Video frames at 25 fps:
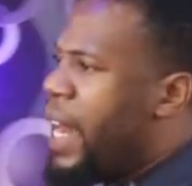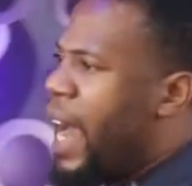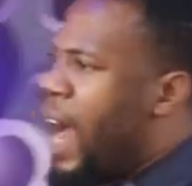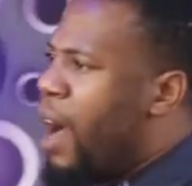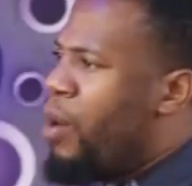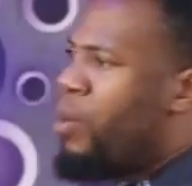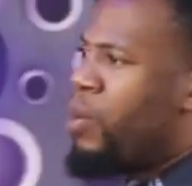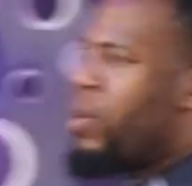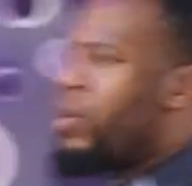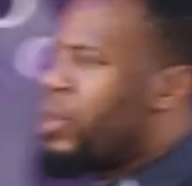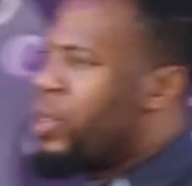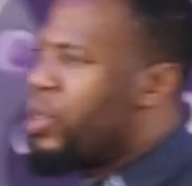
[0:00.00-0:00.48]

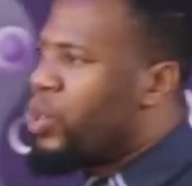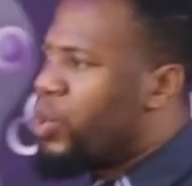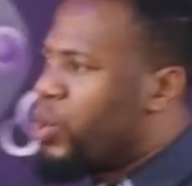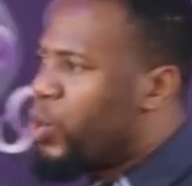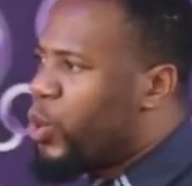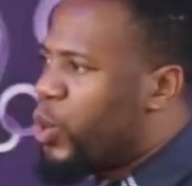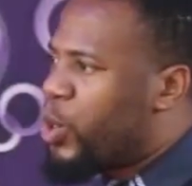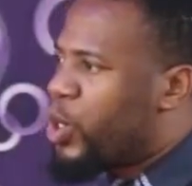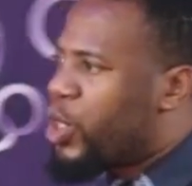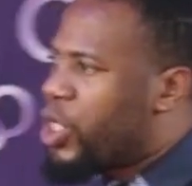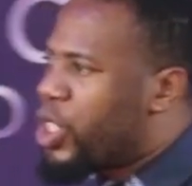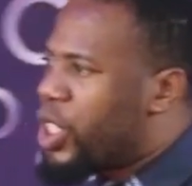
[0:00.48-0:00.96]
down
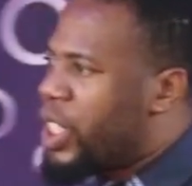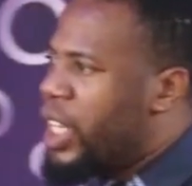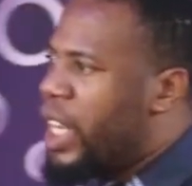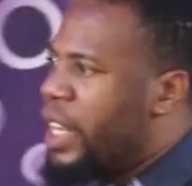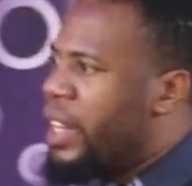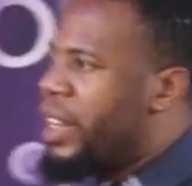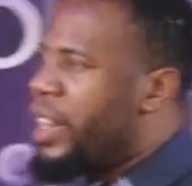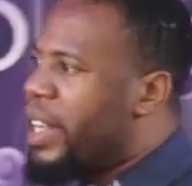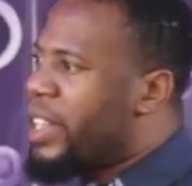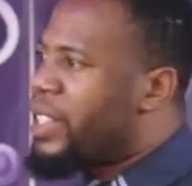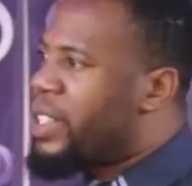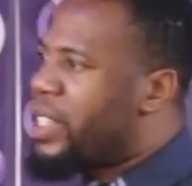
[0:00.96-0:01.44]
to see
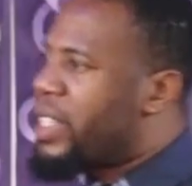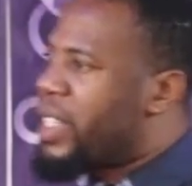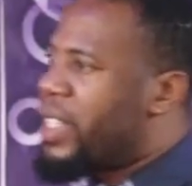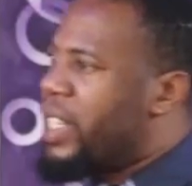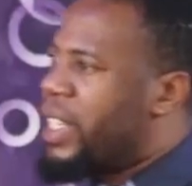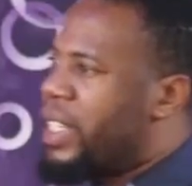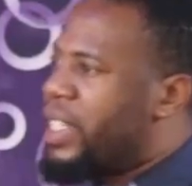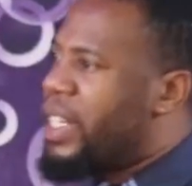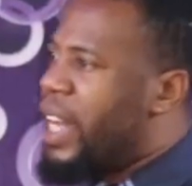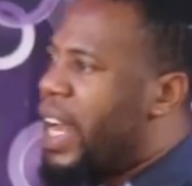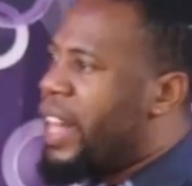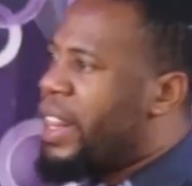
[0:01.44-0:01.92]
the
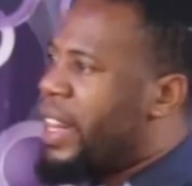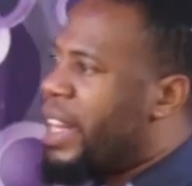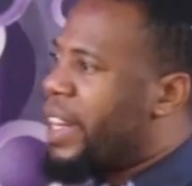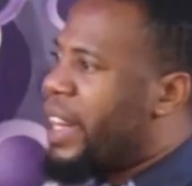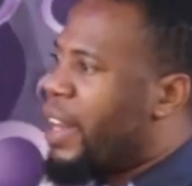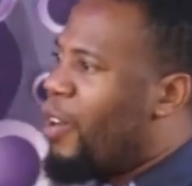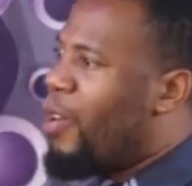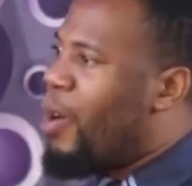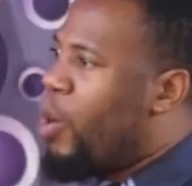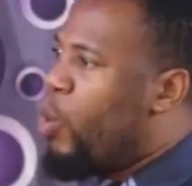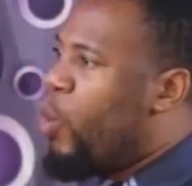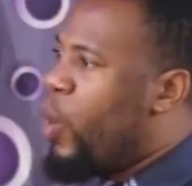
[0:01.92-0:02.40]
seat and the
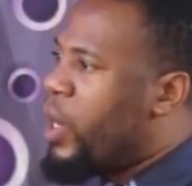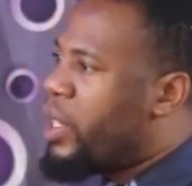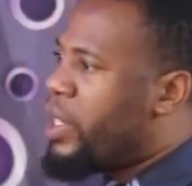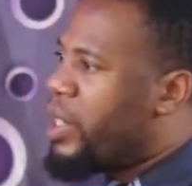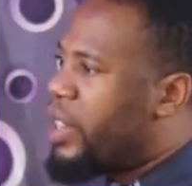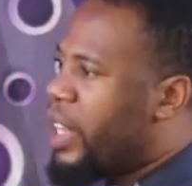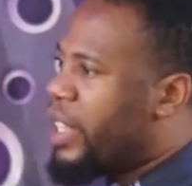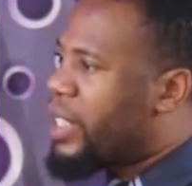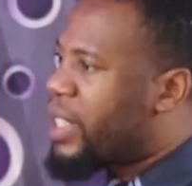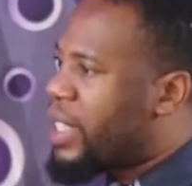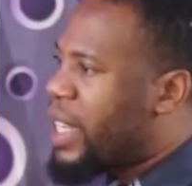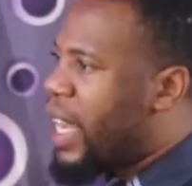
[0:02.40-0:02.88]
tower which
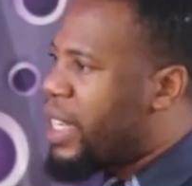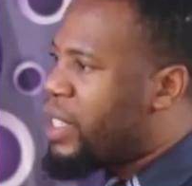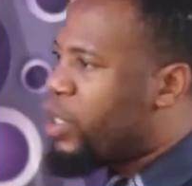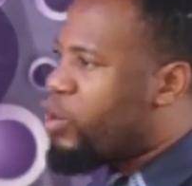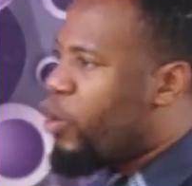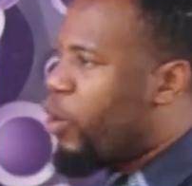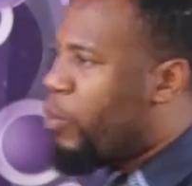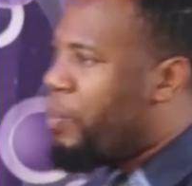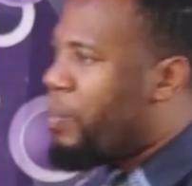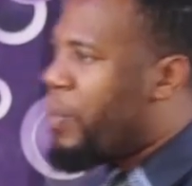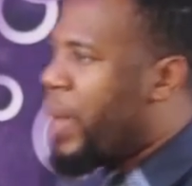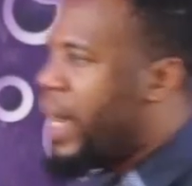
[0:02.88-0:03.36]
the sons
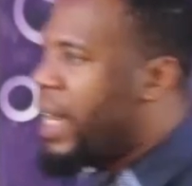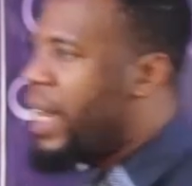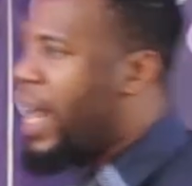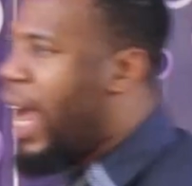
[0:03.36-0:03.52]
of men